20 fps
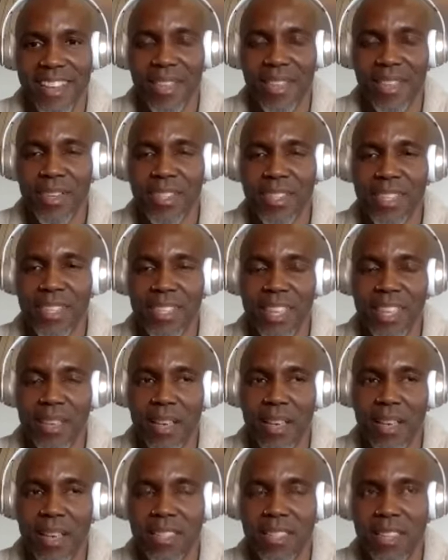And the reason I
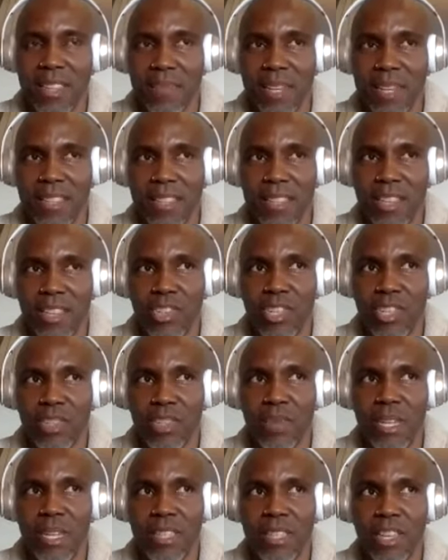say meditation,
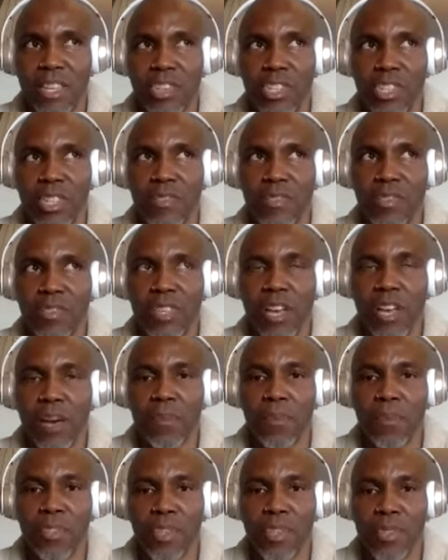because meditation gives you the
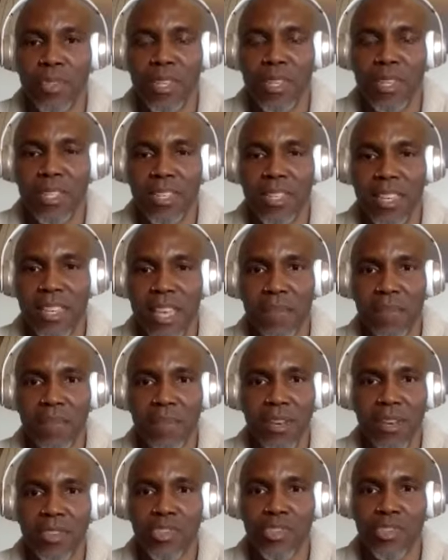opportunity to get
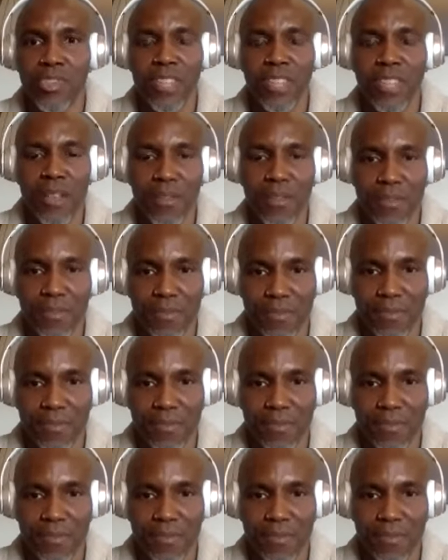beyond yourself.